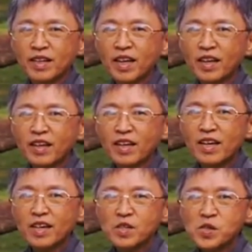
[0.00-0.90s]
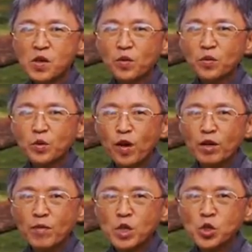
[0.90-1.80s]
Okay. So you want
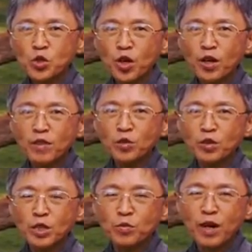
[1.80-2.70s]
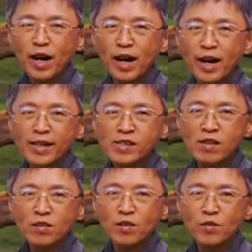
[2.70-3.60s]
to make sure that you keep your eyes
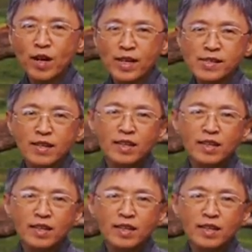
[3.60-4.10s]
on the horizon.